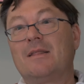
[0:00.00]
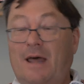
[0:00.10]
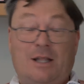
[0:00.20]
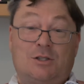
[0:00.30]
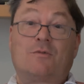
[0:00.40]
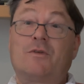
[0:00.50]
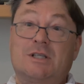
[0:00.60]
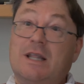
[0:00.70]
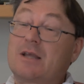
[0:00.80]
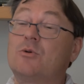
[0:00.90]
That's
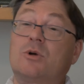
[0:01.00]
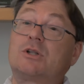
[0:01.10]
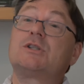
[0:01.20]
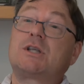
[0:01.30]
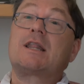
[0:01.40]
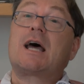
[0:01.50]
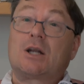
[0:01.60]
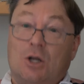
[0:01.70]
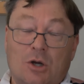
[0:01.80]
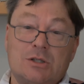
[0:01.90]
obviously that you would consider
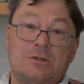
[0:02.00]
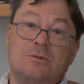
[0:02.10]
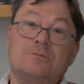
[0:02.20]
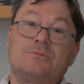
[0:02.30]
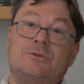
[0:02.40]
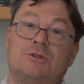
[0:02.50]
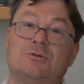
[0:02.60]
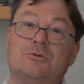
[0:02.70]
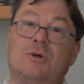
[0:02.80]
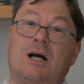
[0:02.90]
that lost
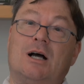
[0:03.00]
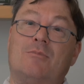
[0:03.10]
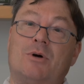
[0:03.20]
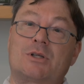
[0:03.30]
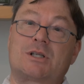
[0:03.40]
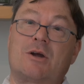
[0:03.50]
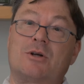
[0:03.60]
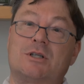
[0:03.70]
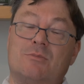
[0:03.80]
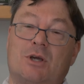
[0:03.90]
to
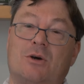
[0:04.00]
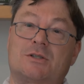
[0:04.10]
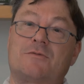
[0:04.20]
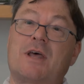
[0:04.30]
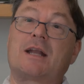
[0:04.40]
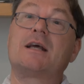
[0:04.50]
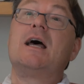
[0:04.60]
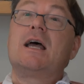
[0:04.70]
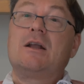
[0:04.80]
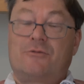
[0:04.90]
posterity because of that.
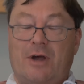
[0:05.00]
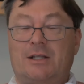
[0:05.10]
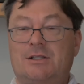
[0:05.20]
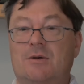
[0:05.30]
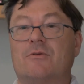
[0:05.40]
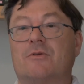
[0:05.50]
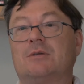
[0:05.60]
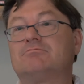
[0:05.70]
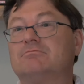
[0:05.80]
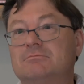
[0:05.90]
In fact, some of
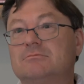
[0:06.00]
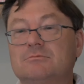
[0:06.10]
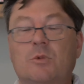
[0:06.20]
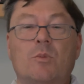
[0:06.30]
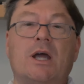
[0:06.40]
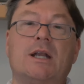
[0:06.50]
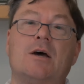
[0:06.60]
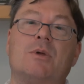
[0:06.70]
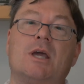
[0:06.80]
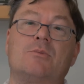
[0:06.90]
it we might
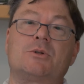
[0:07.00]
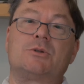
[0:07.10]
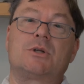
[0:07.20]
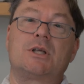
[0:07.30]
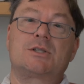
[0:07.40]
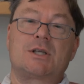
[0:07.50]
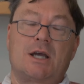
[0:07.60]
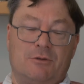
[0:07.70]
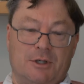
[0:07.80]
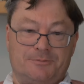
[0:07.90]
now be able to
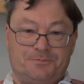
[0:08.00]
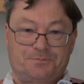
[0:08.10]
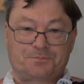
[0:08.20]
decipher.